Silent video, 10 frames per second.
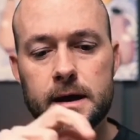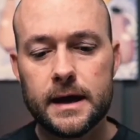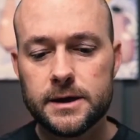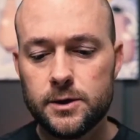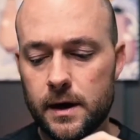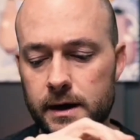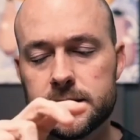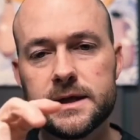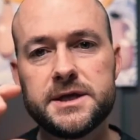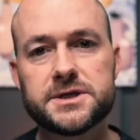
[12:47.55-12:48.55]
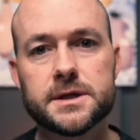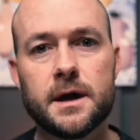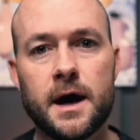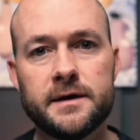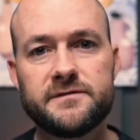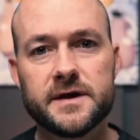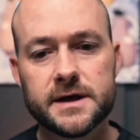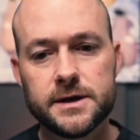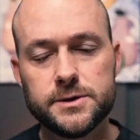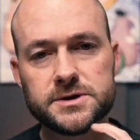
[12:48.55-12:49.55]
and you unleash the conflict,
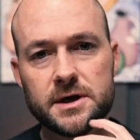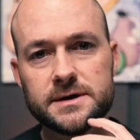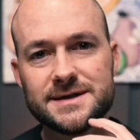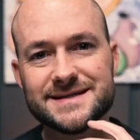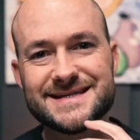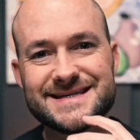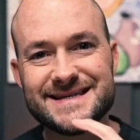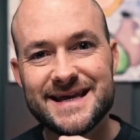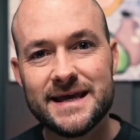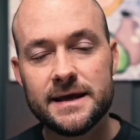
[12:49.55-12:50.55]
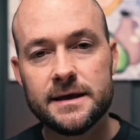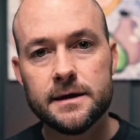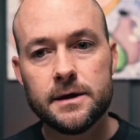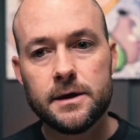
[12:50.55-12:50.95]
and you start to see